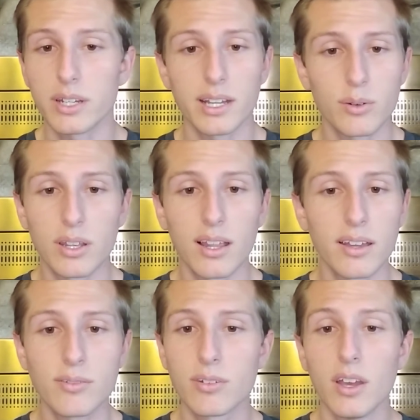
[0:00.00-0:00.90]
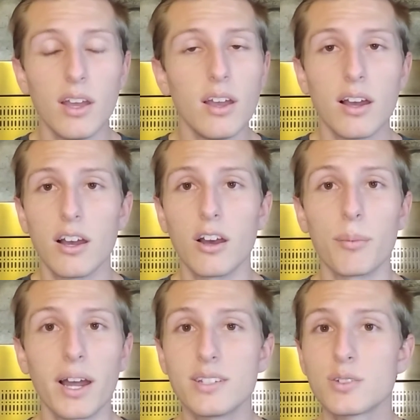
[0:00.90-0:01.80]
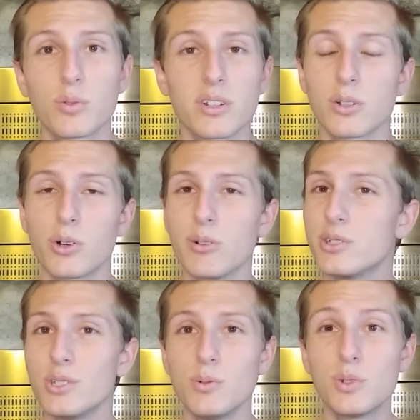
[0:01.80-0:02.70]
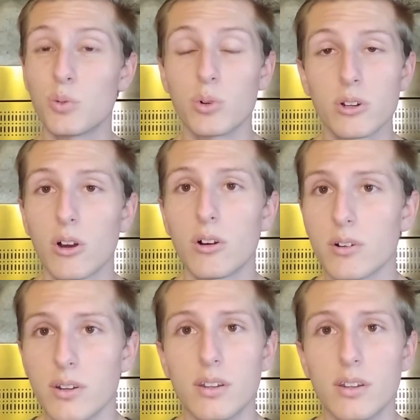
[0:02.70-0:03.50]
now in life, I just want to encourage you to work hard,